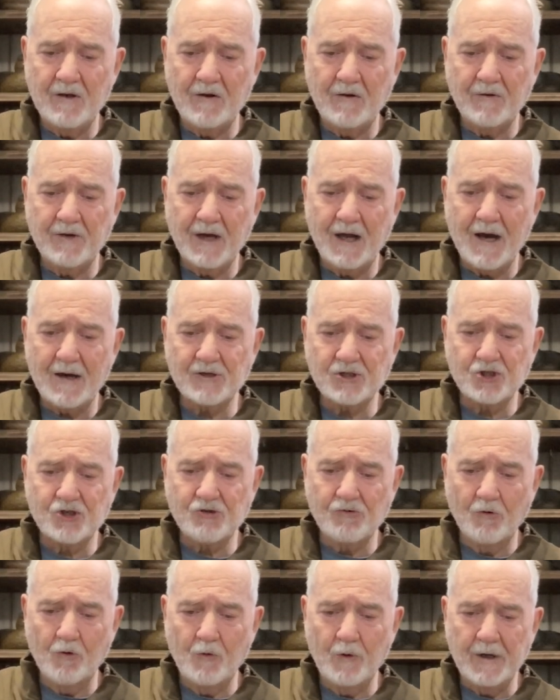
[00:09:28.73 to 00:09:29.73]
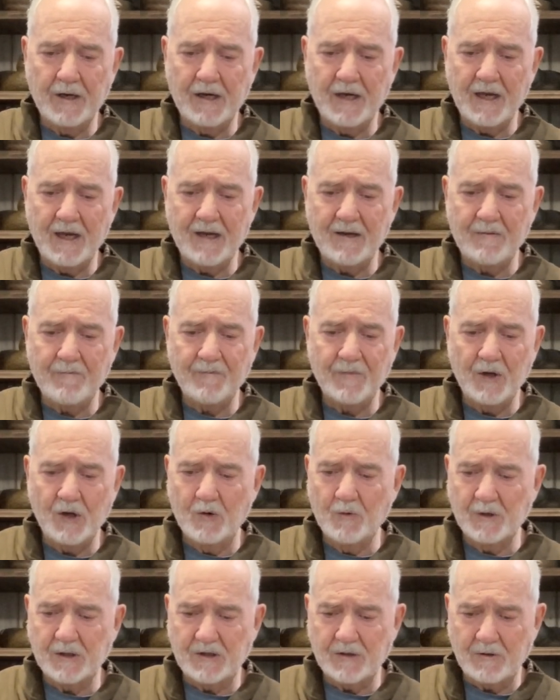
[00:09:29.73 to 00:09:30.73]
They got a screw in the end. You
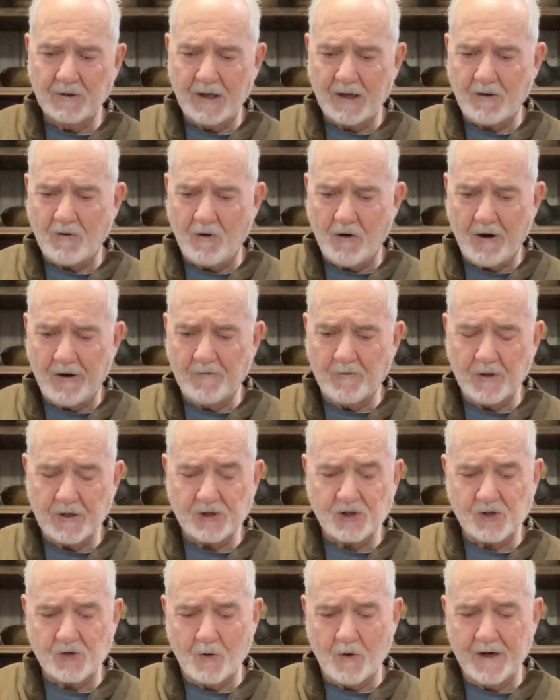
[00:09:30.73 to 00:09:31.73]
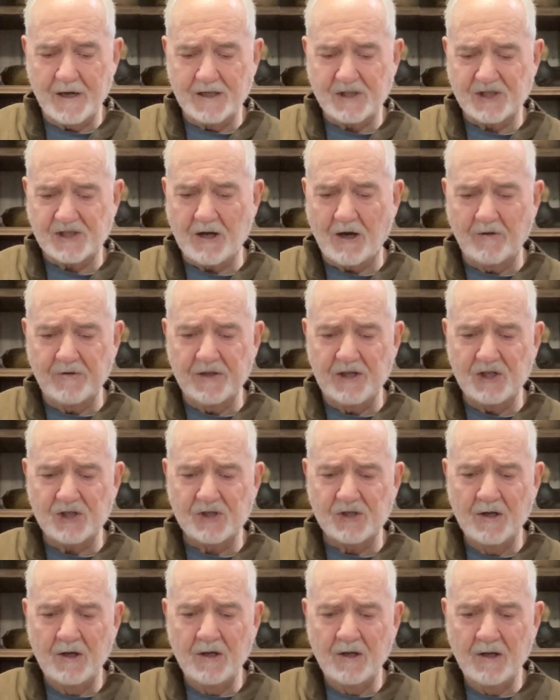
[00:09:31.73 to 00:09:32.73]
go into like a hardware store, they sell
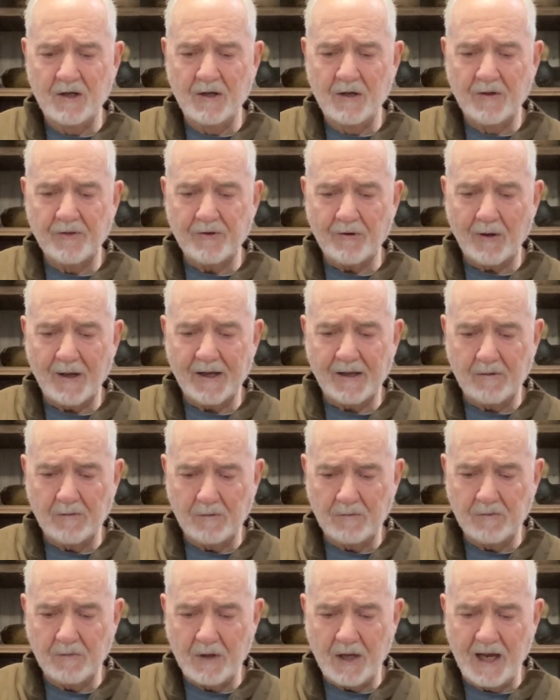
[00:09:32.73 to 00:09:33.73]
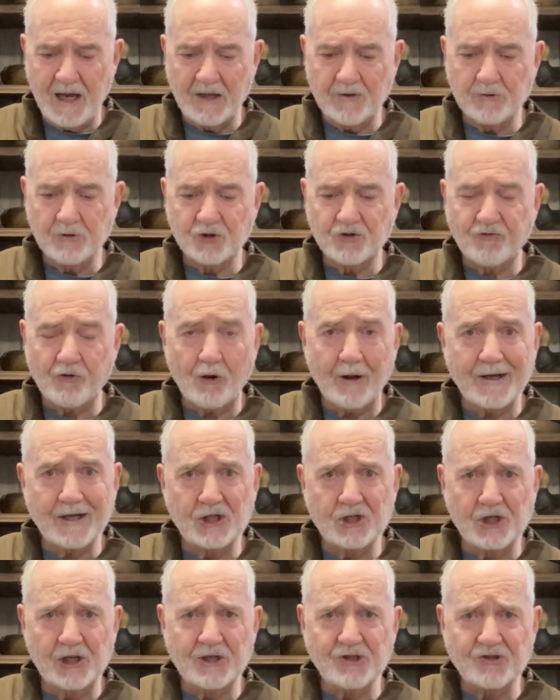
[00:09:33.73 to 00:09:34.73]
these. They're like handles for like
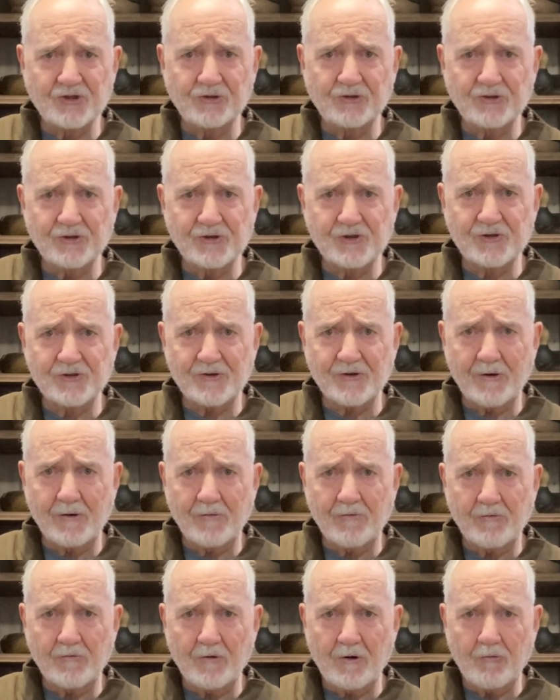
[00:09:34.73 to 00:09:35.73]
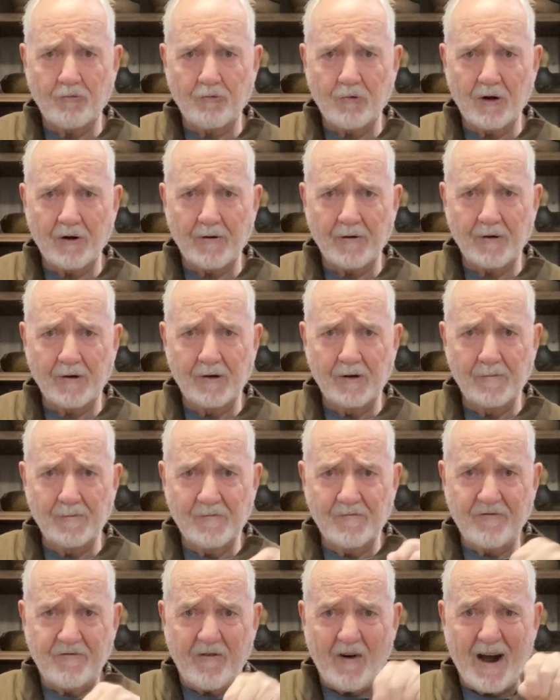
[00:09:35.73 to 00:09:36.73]
chisels or
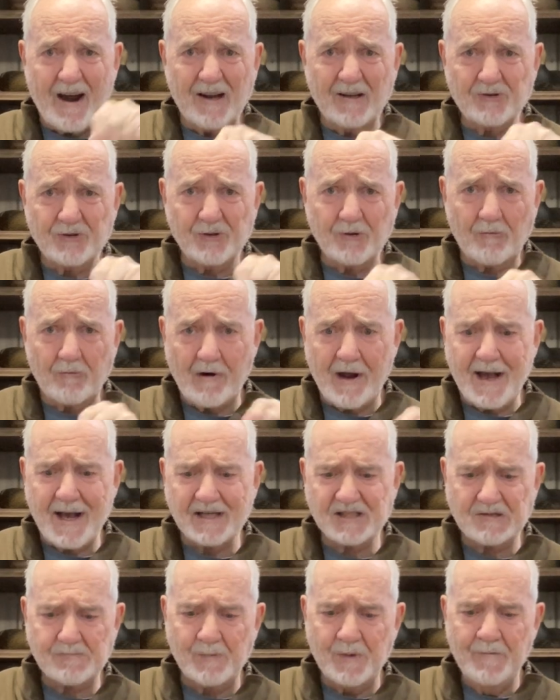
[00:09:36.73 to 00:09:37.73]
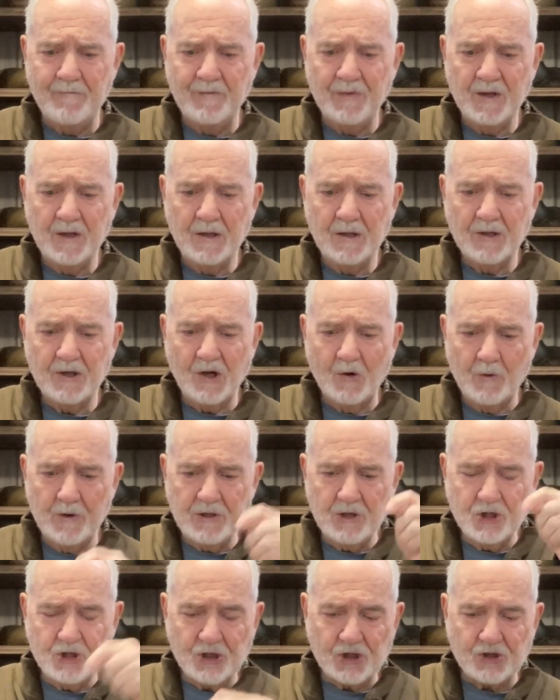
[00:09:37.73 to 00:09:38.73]
files or rasp. You go in,
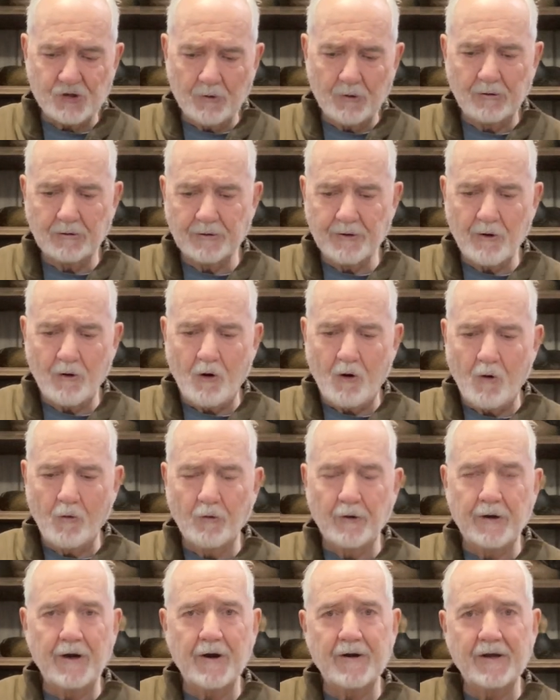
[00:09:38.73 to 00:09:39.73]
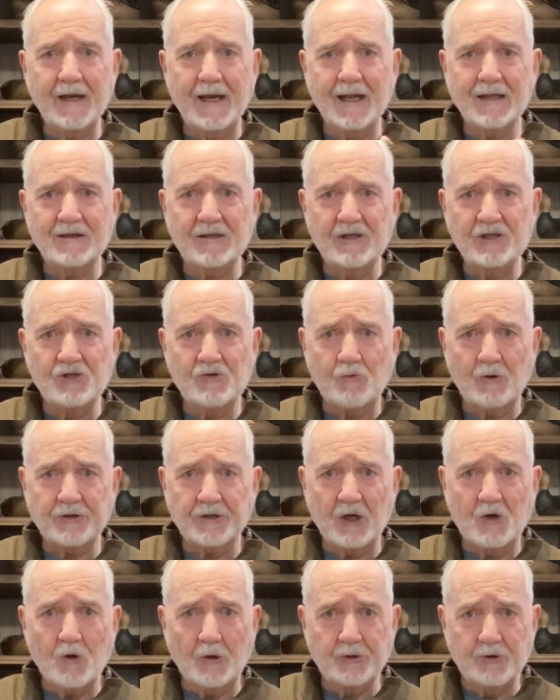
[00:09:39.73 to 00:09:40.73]
you just drill a little hole in there to get these, what they
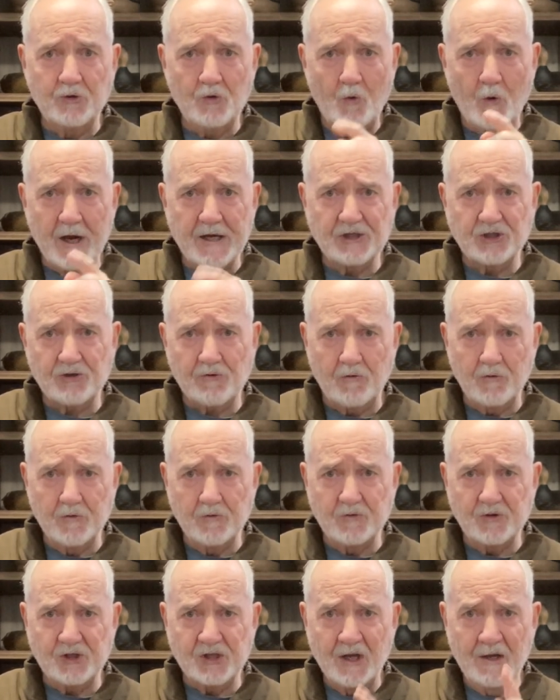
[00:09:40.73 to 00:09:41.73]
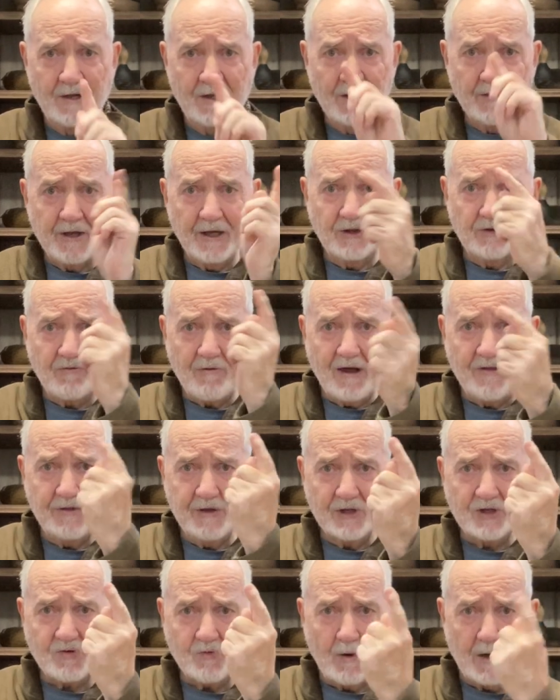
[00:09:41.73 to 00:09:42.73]
call two-way screws. They thread
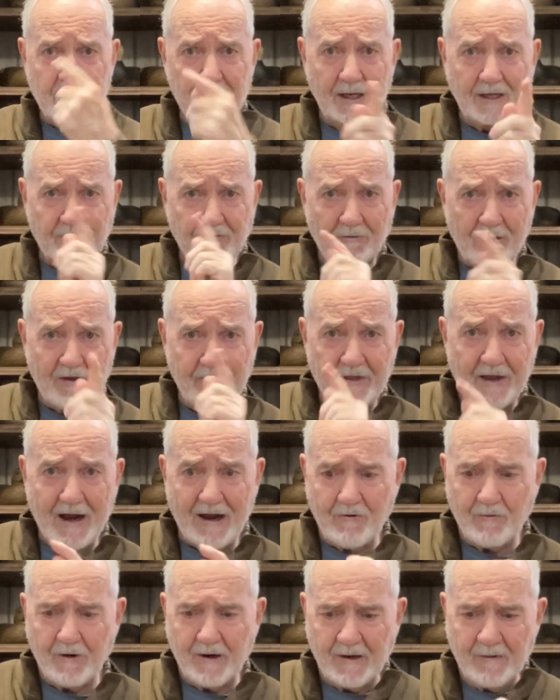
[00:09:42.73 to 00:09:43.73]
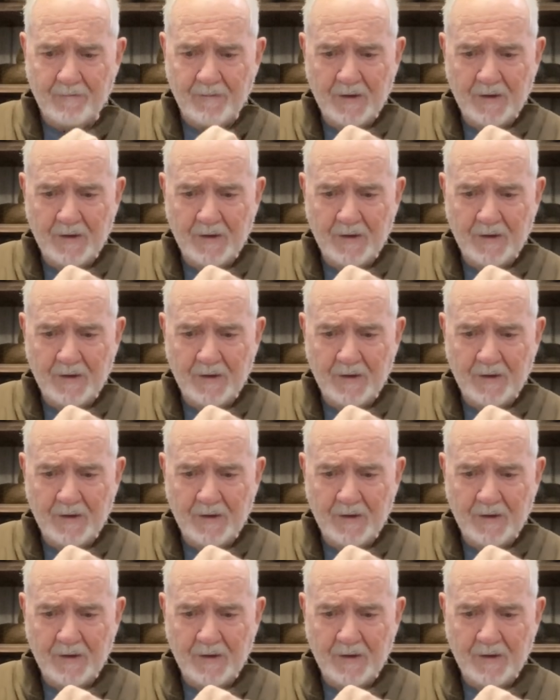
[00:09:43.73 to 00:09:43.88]
this way and they thread that way.